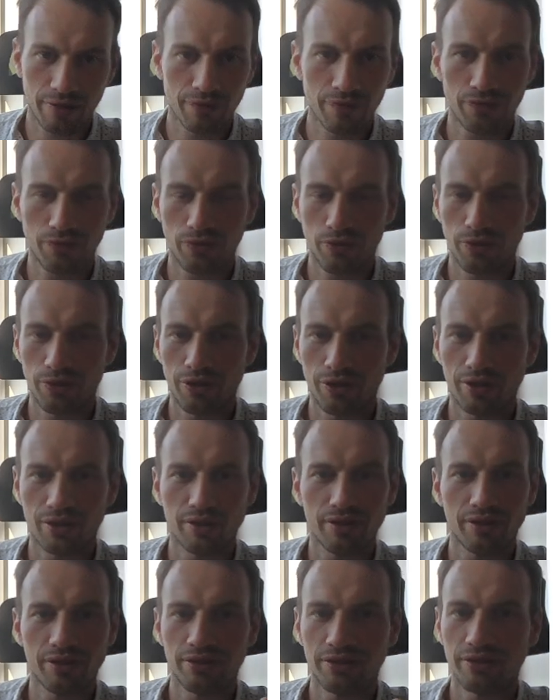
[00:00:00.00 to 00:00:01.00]
for
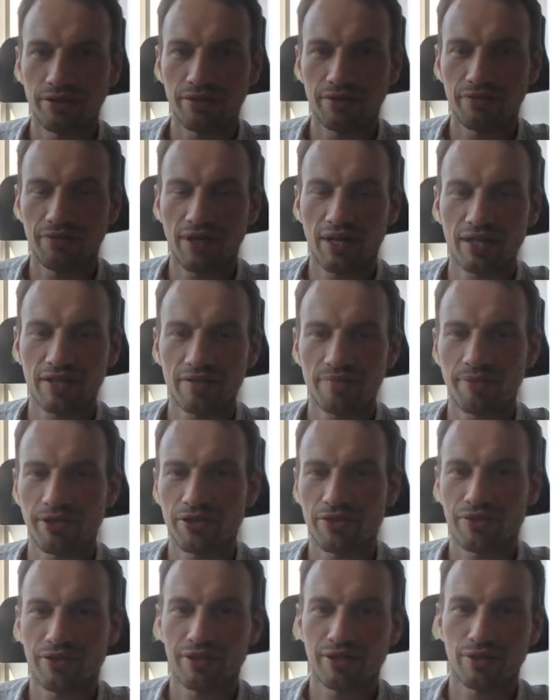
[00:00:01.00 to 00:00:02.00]
vast
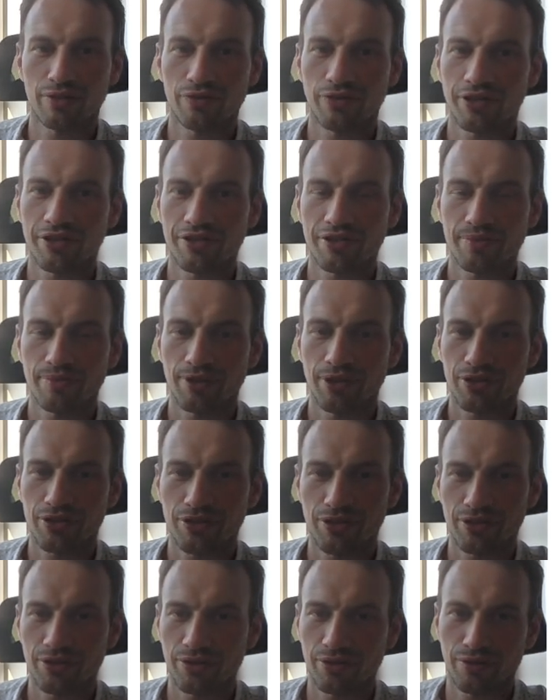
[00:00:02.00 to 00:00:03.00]
majority of our
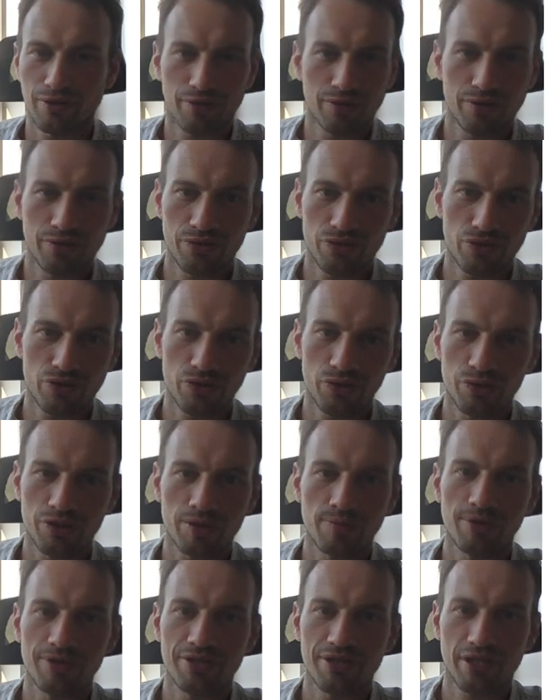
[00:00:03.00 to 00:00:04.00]
simulation the
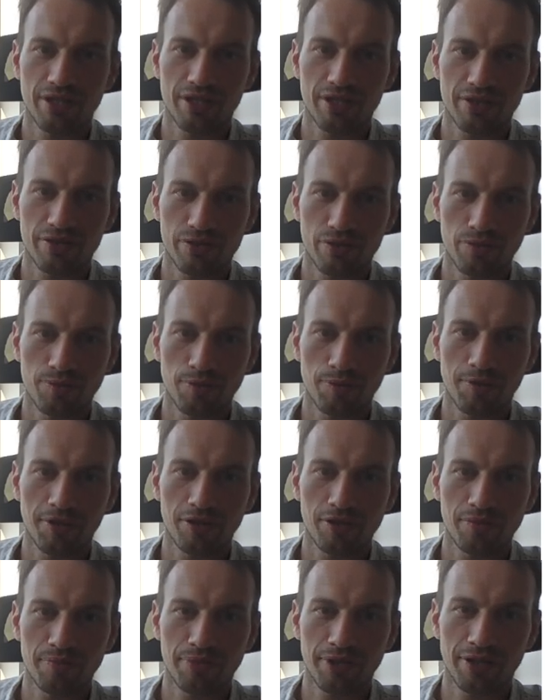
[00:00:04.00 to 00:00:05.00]
suitable setting. So
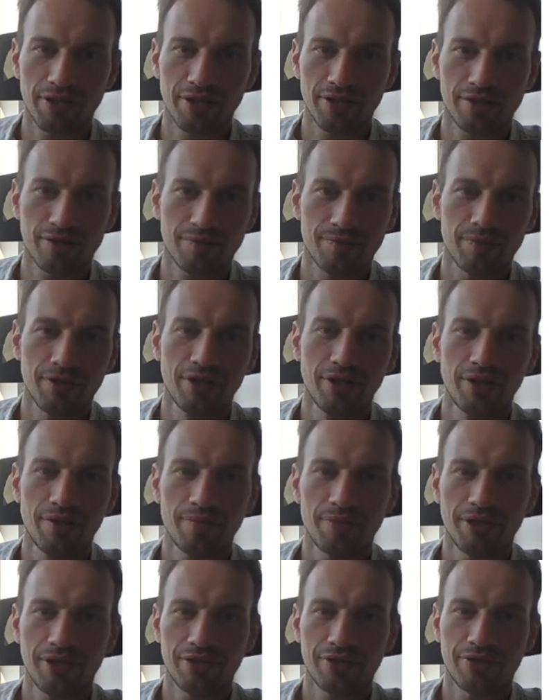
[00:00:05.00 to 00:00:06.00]
momentum predictor
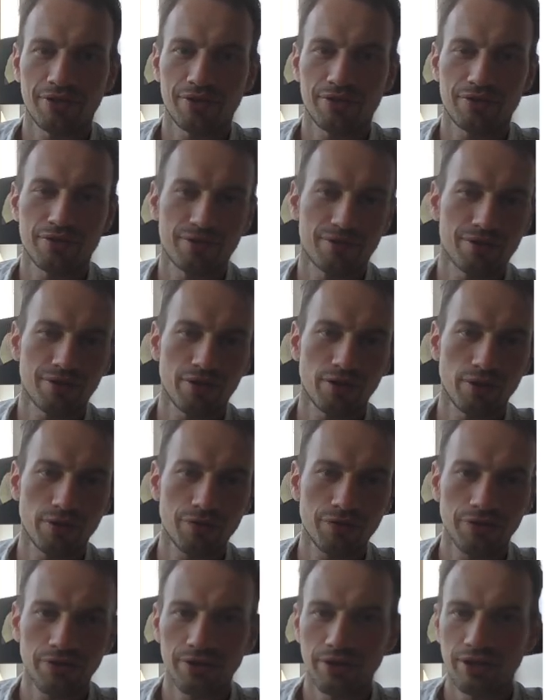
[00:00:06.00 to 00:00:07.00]
turned off,
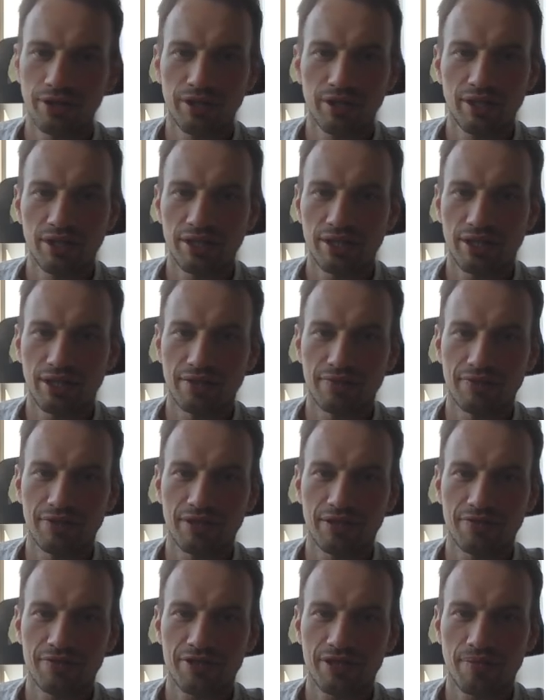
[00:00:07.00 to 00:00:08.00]
then we
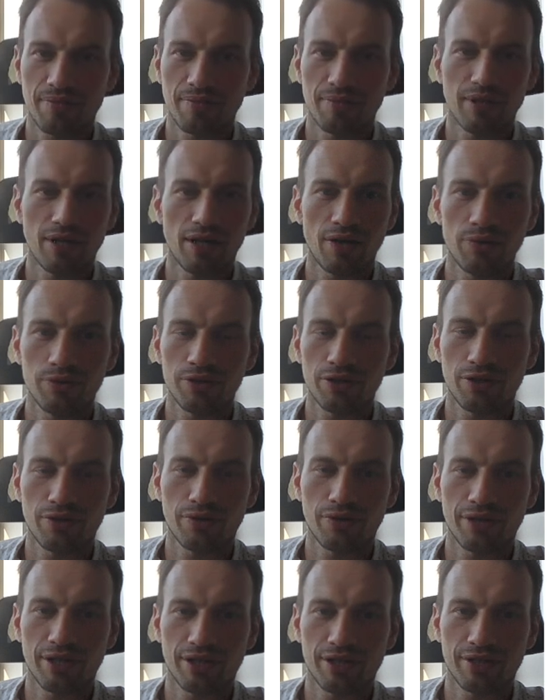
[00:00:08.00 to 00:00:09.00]
have some outer
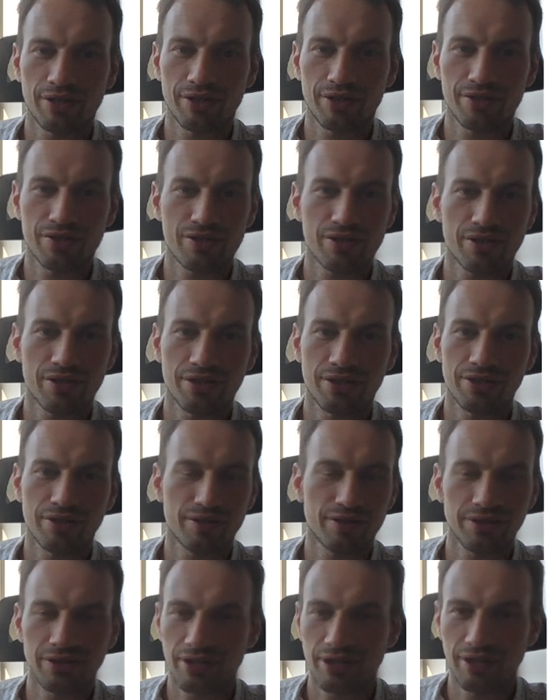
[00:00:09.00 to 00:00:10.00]
correctors,
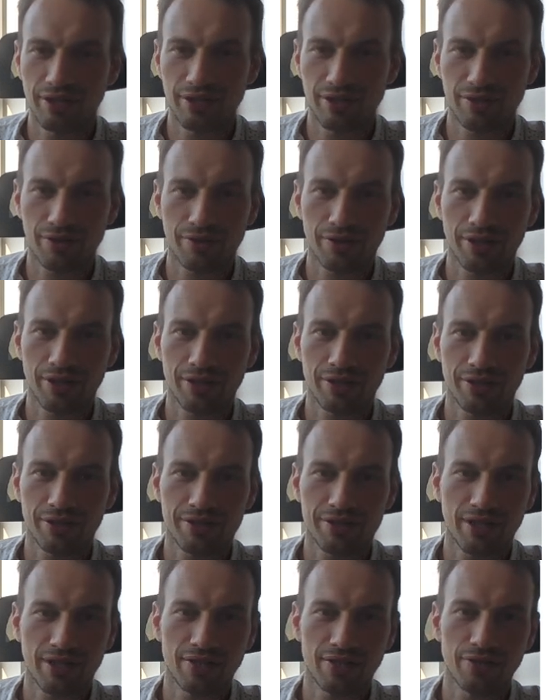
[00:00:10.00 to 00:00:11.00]
inner
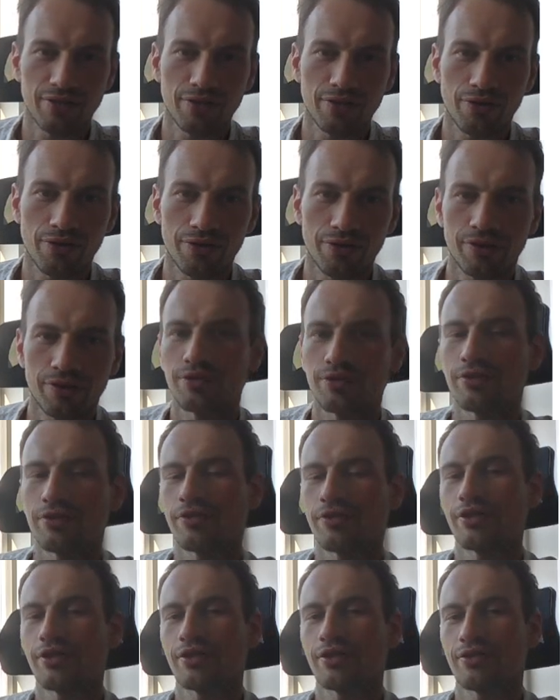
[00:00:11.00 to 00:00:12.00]
correctors and non-orthogonal
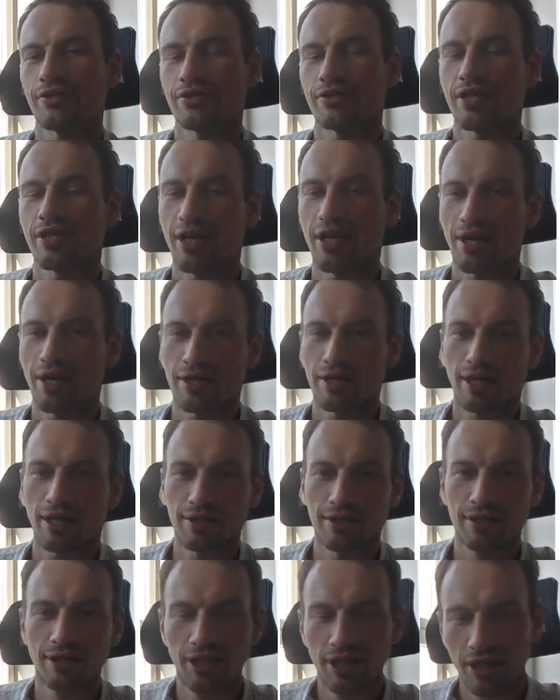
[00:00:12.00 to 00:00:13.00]
correctors. There are
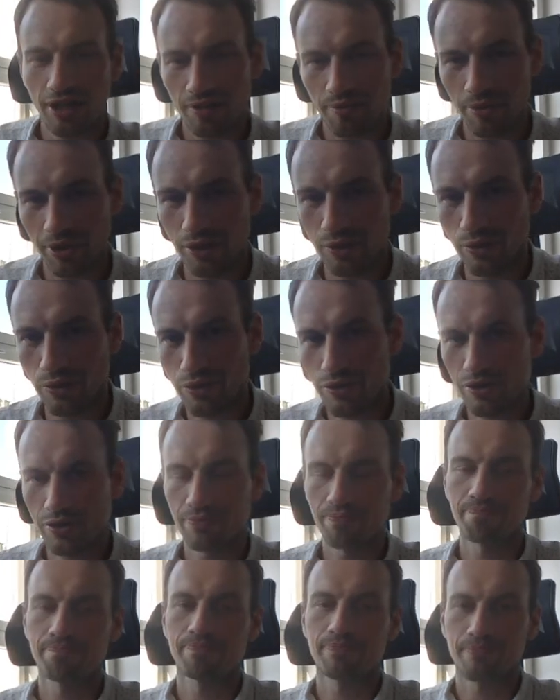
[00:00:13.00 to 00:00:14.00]
none because
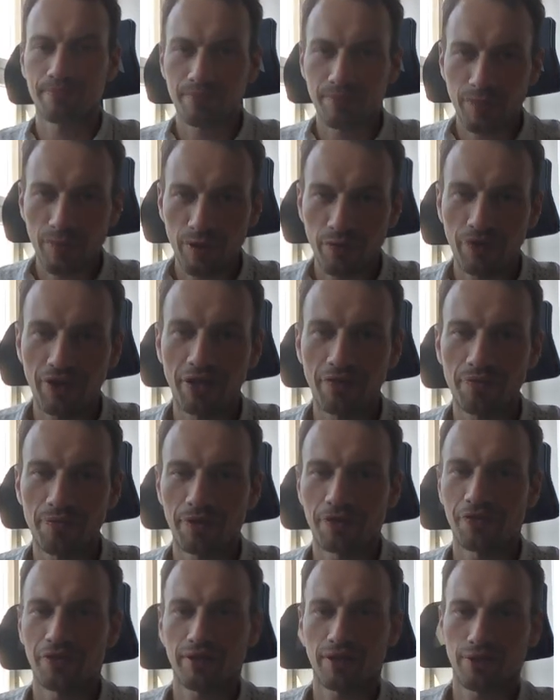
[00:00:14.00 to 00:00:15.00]
we have
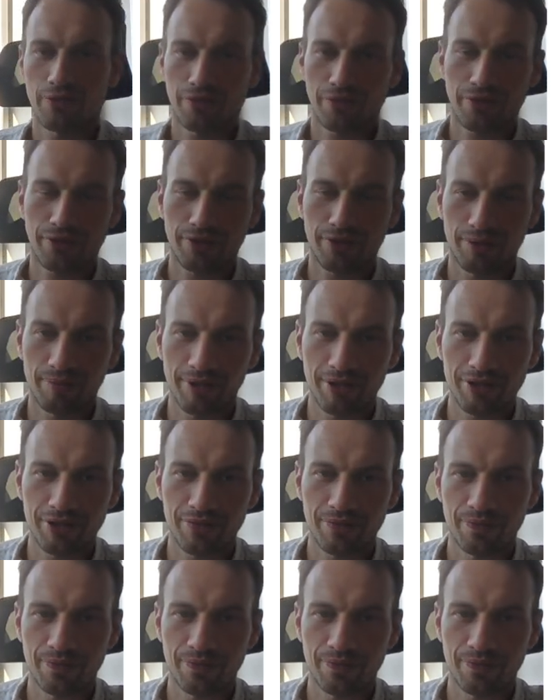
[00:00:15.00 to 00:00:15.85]
perfectly orthogonal mesh.